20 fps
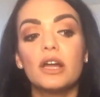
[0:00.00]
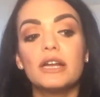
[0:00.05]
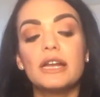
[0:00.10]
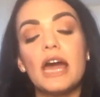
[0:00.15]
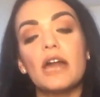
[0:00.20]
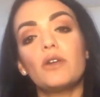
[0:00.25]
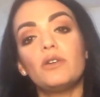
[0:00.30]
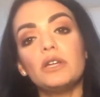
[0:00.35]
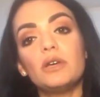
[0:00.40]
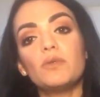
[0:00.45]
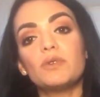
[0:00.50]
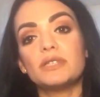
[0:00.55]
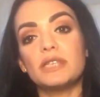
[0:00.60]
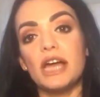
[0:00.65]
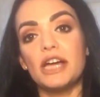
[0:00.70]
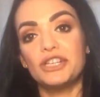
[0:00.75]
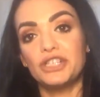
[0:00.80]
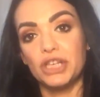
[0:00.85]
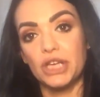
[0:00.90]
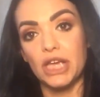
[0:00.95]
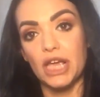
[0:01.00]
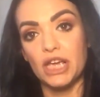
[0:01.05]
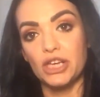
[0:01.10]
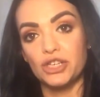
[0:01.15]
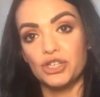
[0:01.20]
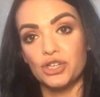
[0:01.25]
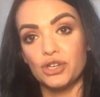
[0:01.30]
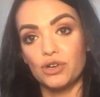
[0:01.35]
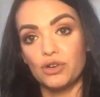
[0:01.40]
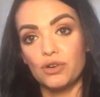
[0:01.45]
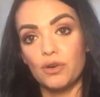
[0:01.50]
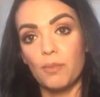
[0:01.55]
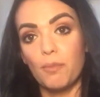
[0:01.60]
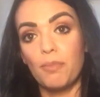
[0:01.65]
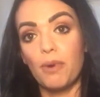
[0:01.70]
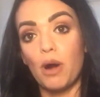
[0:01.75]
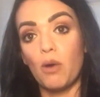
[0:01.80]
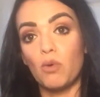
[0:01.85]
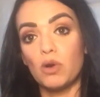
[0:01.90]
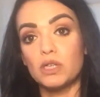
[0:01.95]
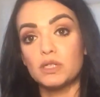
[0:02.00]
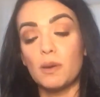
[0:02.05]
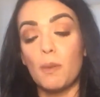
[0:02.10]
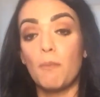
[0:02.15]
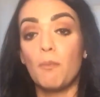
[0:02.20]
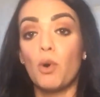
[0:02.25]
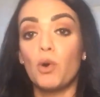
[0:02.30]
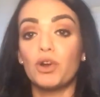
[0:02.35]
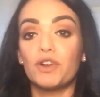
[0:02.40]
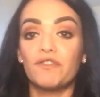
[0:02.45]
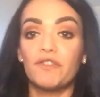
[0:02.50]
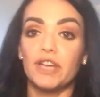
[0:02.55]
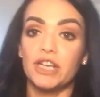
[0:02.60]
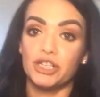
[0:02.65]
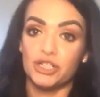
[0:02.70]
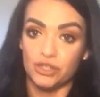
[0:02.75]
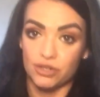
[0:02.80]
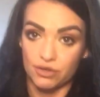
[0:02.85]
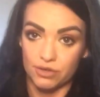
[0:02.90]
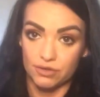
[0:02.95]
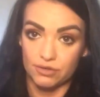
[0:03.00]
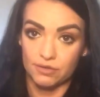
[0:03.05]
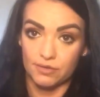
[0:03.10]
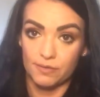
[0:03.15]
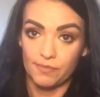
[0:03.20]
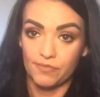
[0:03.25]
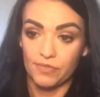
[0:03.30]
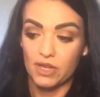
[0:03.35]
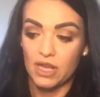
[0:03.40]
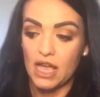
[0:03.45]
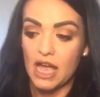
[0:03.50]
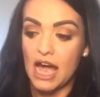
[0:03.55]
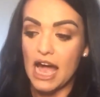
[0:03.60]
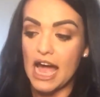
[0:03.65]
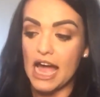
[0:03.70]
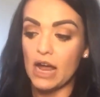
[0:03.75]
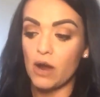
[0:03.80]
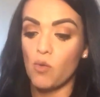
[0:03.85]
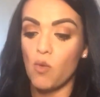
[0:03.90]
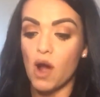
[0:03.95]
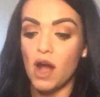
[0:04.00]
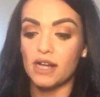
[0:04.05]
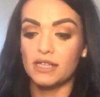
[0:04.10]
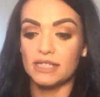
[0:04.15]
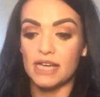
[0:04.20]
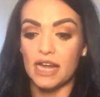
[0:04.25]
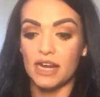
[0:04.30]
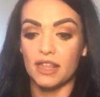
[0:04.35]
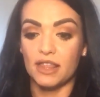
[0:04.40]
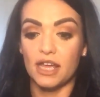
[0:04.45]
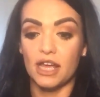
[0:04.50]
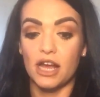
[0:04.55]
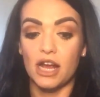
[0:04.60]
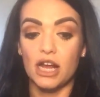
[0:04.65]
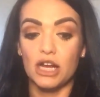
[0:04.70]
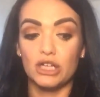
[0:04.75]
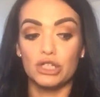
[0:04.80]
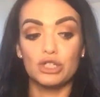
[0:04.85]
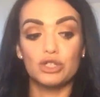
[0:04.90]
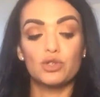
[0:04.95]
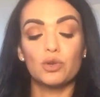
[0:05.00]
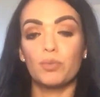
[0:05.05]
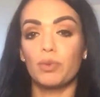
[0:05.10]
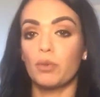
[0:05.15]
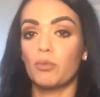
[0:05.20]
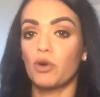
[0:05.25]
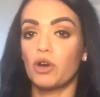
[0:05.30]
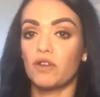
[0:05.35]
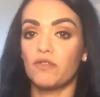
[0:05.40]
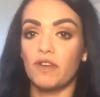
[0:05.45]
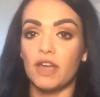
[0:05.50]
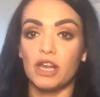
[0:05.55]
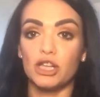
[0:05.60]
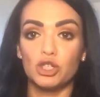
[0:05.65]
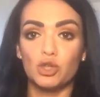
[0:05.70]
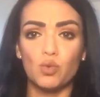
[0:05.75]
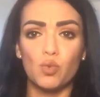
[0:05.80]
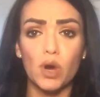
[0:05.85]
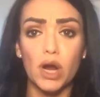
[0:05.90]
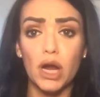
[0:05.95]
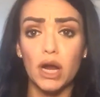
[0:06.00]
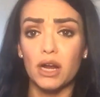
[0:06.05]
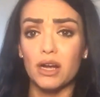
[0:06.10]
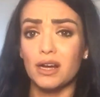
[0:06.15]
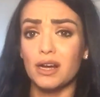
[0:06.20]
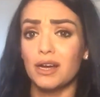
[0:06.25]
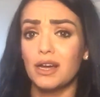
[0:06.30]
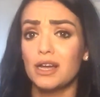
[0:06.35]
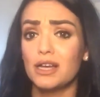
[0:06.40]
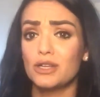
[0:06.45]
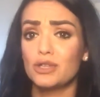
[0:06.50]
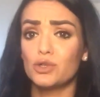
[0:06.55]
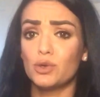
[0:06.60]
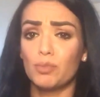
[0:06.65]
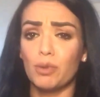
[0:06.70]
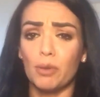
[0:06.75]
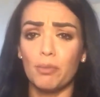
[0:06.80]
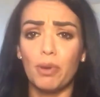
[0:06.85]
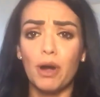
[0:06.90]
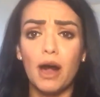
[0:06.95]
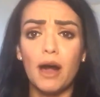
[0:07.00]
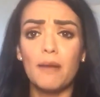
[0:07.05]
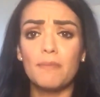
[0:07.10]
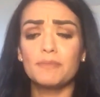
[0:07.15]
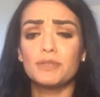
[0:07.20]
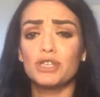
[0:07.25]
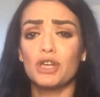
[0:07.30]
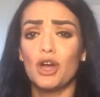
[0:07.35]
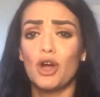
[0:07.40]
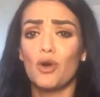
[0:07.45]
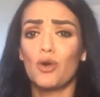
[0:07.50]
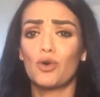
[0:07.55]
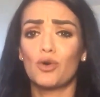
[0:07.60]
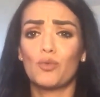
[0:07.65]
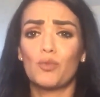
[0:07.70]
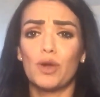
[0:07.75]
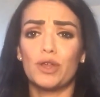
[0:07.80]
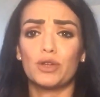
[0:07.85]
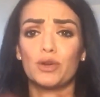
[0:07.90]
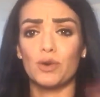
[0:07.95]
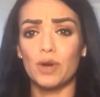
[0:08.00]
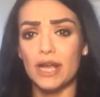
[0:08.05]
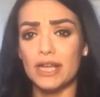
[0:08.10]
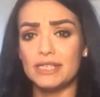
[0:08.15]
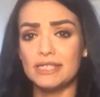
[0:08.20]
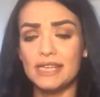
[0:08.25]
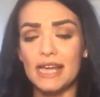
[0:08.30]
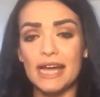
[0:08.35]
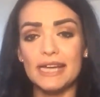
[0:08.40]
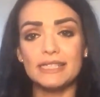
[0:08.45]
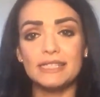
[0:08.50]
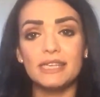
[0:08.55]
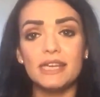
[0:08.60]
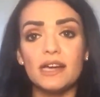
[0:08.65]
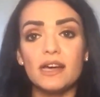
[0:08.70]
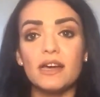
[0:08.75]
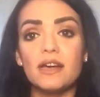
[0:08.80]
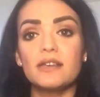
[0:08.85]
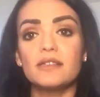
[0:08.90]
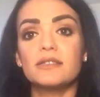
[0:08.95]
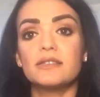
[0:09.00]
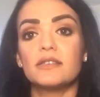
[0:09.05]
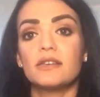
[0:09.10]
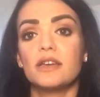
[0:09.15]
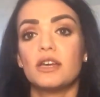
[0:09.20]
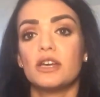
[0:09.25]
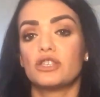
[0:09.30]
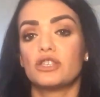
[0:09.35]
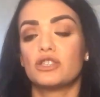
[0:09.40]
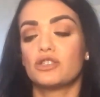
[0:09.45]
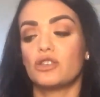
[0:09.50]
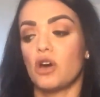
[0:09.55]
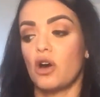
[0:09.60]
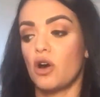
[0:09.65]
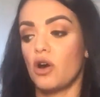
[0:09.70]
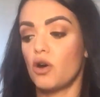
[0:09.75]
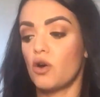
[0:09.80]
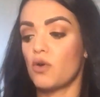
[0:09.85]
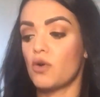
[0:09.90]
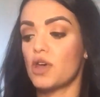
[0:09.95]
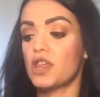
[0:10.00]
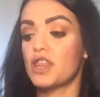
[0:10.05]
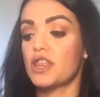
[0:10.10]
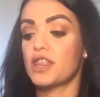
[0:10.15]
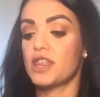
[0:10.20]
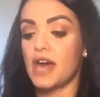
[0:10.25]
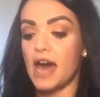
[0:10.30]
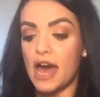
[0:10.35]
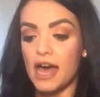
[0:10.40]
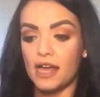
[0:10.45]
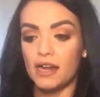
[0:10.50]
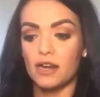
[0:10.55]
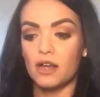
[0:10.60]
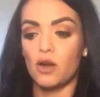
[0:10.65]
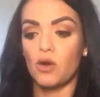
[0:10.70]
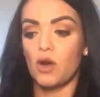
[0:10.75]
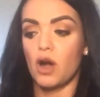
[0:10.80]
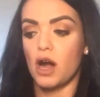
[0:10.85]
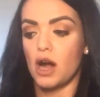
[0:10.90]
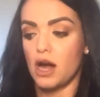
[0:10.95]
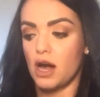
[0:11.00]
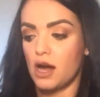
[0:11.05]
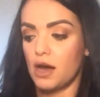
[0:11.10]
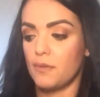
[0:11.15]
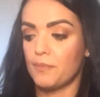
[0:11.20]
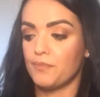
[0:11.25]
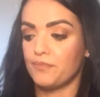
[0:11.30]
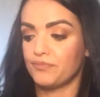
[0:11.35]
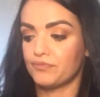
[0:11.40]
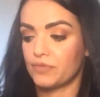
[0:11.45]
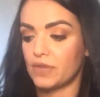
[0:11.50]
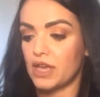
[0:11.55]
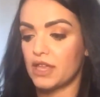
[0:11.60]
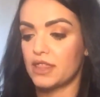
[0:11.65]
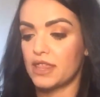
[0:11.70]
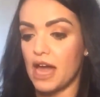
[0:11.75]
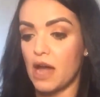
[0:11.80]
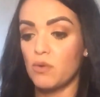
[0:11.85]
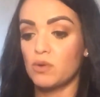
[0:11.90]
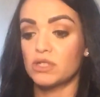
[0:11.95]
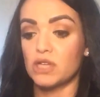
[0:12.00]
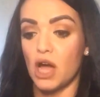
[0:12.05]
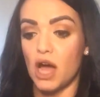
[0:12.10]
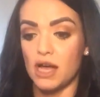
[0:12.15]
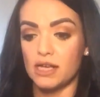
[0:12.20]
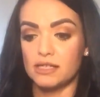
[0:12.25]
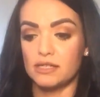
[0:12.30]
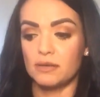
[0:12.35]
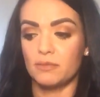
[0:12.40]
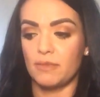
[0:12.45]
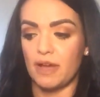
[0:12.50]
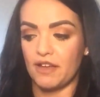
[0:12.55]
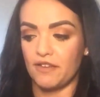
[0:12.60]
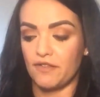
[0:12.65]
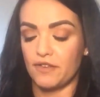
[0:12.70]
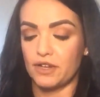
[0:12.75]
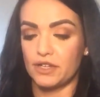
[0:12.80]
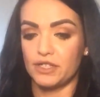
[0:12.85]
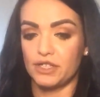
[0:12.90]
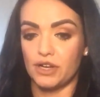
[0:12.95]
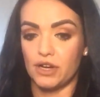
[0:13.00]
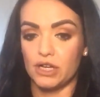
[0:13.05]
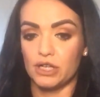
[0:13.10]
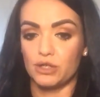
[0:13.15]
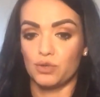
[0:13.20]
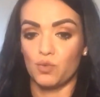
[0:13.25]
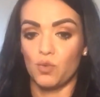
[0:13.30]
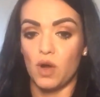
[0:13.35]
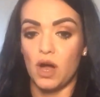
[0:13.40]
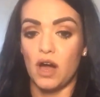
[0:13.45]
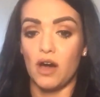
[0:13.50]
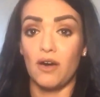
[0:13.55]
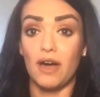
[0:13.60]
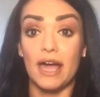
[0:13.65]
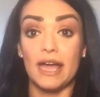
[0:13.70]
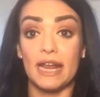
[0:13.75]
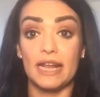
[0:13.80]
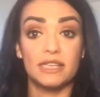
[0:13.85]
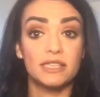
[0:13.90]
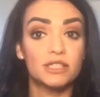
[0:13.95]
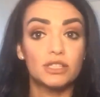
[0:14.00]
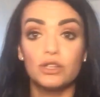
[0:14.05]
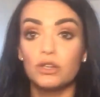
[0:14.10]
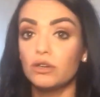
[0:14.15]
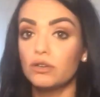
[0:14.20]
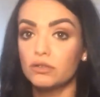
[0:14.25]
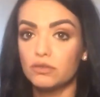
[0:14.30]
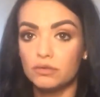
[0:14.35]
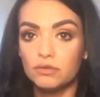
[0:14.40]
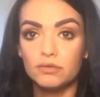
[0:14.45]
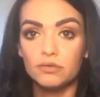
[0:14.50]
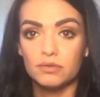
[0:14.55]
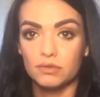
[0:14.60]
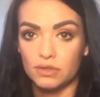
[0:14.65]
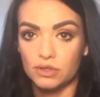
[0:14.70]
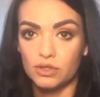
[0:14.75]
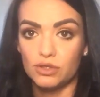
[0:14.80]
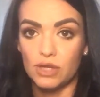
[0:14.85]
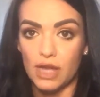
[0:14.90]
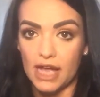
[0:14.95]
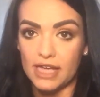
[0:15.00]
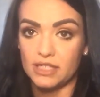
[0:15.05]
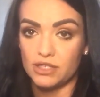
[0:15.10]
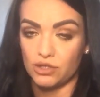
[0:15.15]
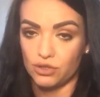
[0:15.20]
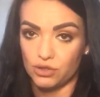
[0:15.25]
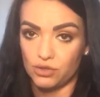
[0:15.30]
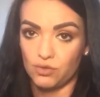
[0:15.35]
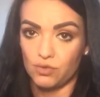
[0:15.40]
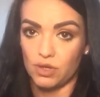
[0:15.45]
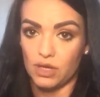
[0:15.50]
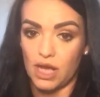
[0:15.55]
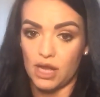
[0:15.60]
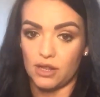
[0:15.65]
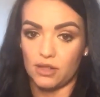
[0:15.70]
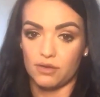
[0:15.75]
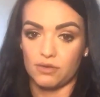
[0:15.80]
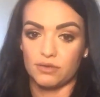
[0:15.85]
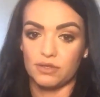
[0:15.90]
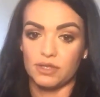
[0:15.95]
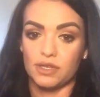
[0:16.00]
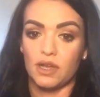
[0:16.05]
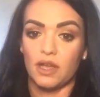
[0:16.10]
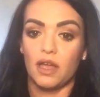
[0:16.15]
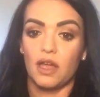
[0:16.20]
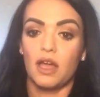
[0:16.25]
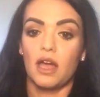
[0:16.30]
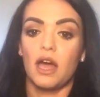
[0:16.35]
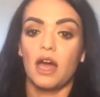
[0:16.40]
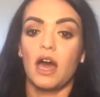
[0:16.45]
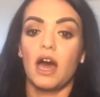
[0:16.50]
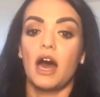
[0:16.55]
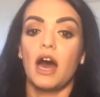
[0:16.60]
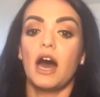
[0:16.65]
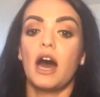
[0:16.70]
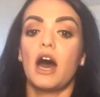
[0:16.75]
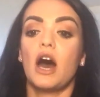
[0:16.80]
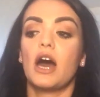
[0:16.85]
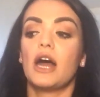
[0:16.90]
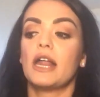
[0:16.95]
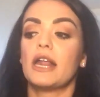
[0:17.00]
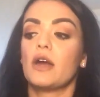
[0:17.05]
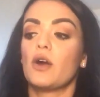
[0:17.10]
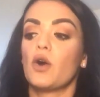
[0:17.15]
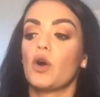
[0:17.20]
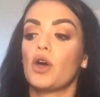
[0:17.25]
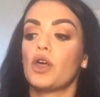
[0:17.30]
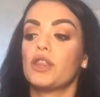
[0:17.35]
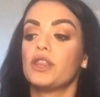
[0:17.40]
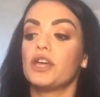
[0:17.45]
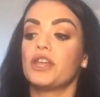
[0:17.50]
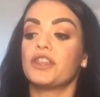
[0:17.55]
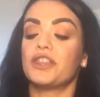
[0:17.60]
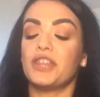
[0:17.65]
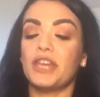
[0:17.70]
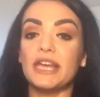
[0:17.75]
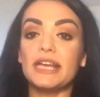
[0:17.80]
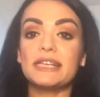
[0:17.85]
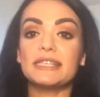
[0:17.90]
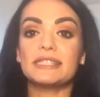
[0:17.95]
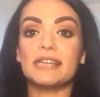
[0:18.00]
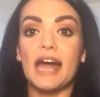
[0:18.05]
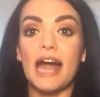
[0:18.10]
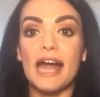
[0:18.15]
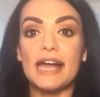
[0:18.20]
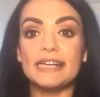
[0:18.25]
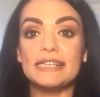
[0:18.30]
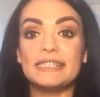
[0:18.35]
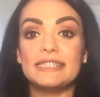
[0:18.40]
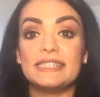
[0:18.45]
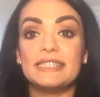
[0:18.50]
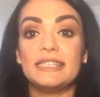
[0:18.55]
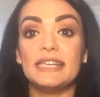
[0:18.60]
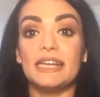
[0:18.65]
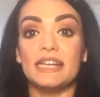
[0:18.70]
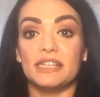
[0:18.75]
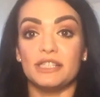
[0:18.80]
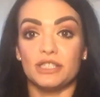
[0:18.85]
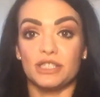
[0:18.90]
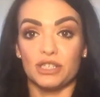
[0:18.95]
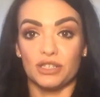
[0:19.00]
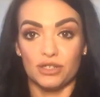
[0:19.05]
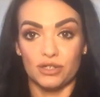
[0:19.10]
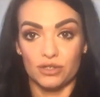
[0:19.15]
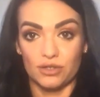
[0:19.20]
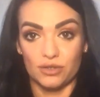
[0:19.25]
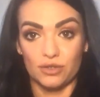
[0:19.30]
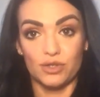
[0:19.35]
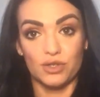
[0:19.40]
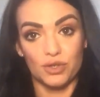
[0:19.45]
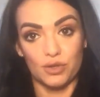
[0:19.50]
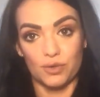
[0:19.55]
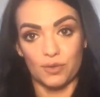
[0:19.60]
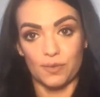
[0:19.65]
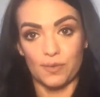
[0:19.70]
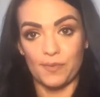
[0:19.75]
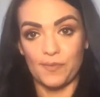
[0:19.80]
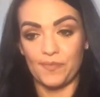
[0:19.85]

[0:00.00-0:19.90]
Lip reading: not only was educational, but was motivational. I walked out of there super motivated to work, super pumped, with crazy ideas. So that was awesome my first year as well. And I still do a lot of those. The things I didn't do,